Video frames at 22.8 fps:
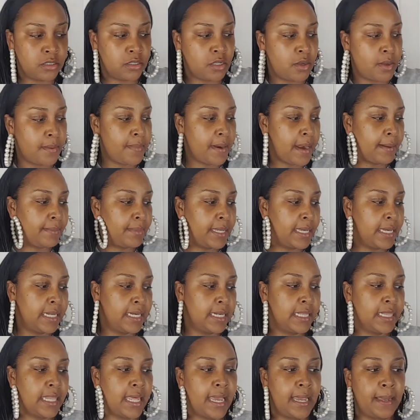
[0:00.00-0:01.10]
So I'm probably
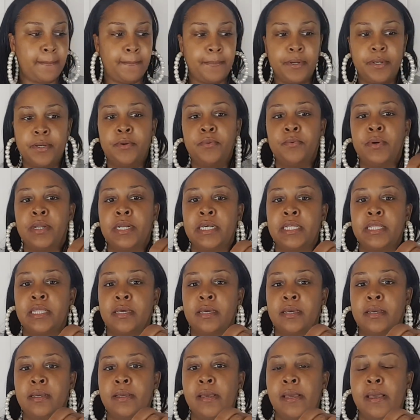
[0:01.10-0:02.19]
gonna like put one of
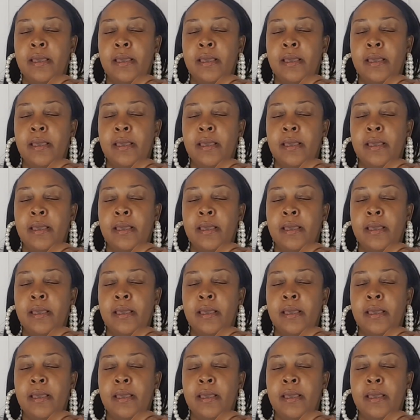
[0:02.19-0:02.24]
the